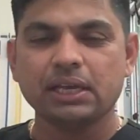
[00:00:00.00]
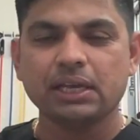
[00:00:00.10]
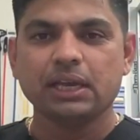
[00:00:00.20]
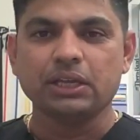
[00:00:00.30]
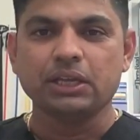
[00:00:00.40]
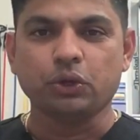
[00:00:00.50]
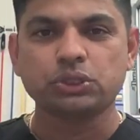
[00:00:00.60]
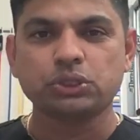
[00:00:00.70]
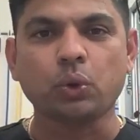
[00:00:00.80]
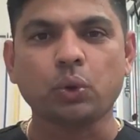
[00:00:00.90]
your
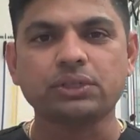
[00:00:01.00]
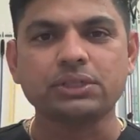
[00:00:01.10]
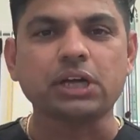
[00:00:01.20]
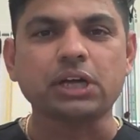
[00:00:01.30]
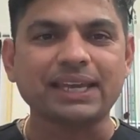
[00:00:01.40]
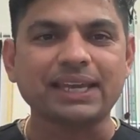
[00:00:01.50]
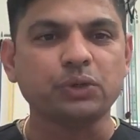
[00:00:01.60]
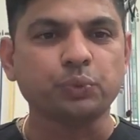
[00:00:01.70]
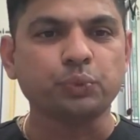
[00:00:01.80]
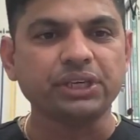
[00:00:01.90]
shoulders start
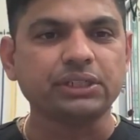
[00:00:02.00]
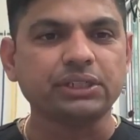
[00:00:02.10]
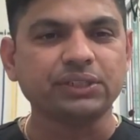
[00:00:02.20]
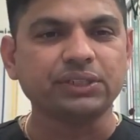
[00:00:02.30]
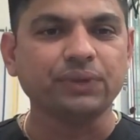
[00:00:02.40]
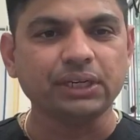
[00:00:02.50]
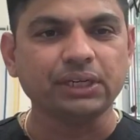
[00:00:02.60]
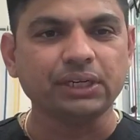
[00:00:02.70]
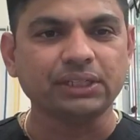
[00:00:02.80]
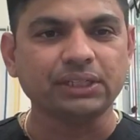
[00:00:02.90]
getting weaker and weaker,
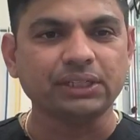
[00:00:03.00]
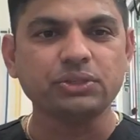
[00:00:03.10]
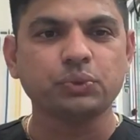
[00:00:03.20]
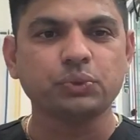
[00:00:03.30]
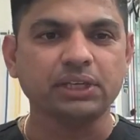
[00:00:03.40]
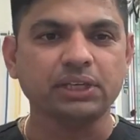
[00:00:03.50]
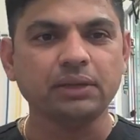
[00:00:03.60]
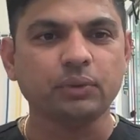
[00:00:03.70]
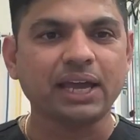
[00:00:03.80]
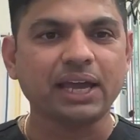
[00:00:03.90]
and eventually
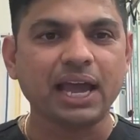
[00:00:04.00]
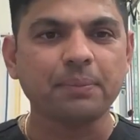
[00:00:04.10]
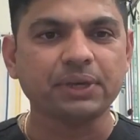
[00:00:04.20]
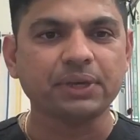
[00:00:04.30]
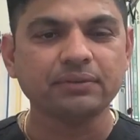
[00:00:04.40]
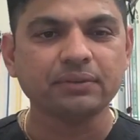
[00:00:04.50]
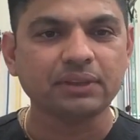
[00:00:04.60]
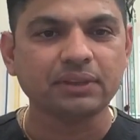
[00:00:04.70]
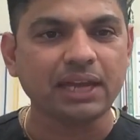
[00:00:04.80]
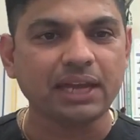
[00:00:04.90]
what happened
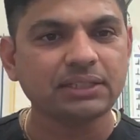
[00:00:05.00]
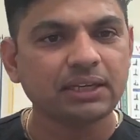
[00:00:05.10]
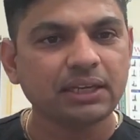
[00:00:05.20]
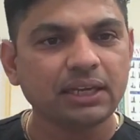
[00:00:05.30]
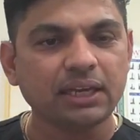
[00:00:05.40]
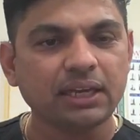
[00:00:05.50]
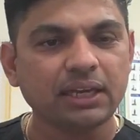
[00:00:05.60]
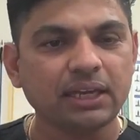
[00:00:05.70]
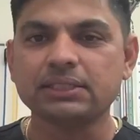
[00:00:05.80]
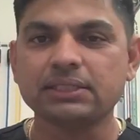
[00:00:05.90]
that
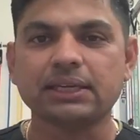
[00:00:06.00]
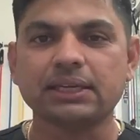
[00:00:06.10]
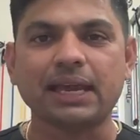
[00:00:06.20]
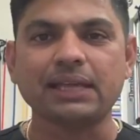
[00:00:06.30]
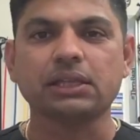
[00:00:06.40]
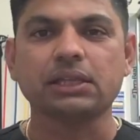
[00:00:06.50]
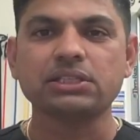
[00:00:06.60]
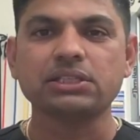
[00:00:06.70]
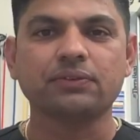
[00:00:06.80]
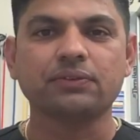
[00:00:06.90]
it gets
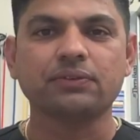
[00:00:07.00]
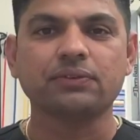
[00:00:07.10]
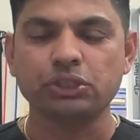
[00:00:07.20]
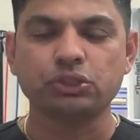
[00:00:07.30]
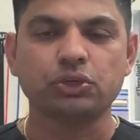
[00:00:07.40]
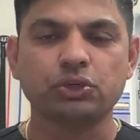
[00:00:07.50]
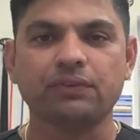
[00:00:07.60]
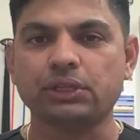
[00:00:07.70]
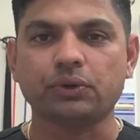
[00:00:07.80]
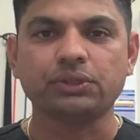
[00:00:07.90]
lots of injury with the
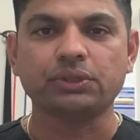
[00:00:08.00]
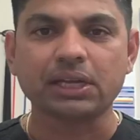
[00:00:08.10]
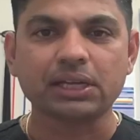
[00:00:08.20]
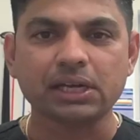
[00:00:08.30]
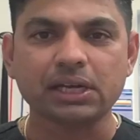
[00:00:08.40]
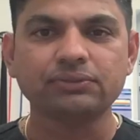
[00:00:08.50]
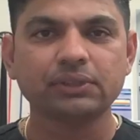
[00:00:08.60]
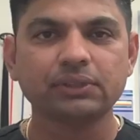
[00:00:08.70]
rotator cuff,